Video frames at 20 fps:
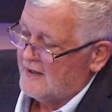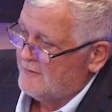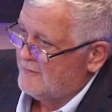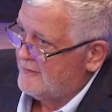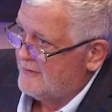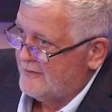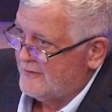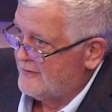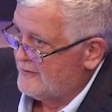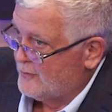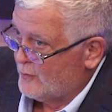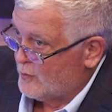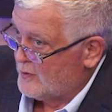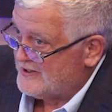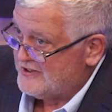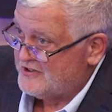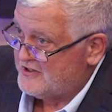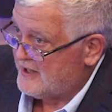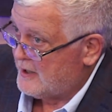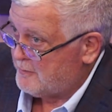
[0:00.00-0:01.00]

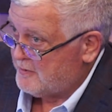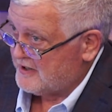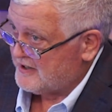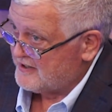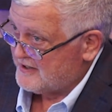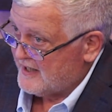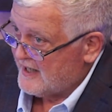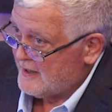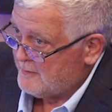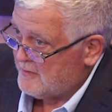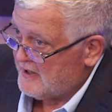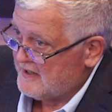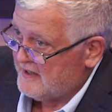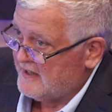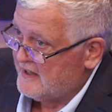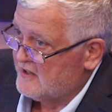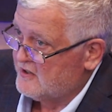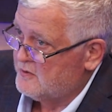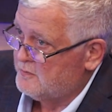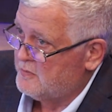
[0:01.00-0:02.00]
One step at a time, I
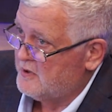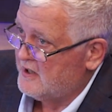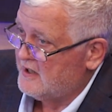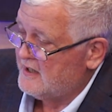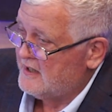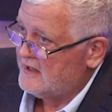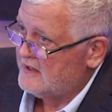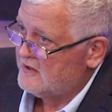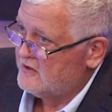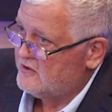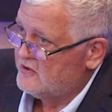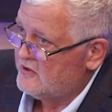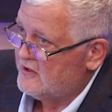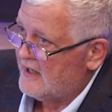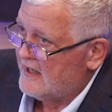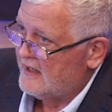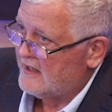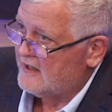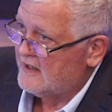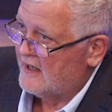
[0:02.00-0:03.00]
guess. But
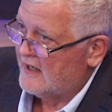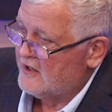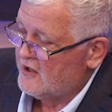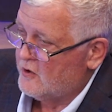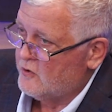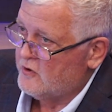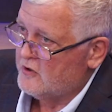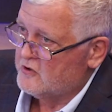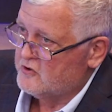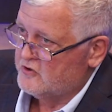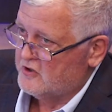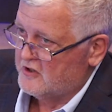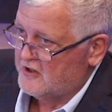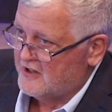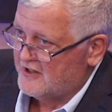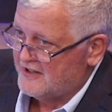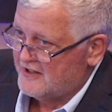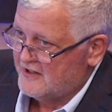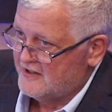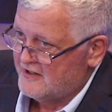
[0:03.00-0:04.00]
and I know there's a
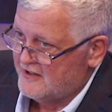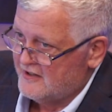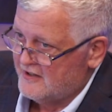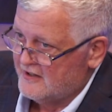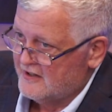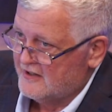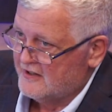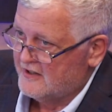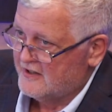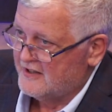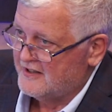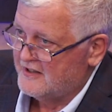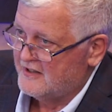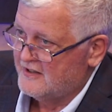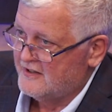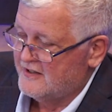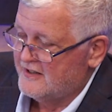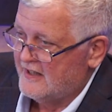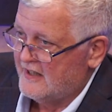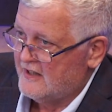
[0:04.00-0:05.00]

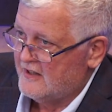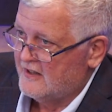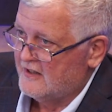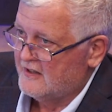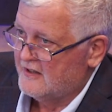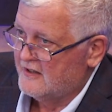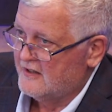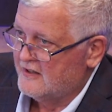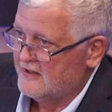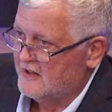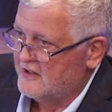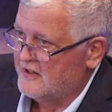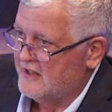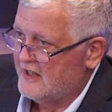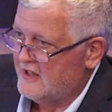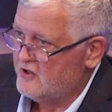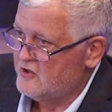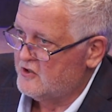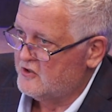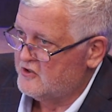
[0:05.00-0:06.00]
conta-
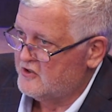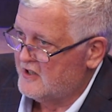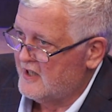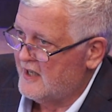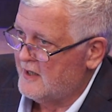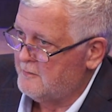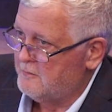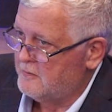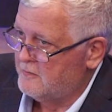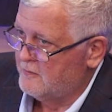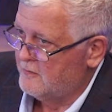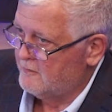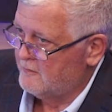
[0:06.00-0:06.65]
contagious type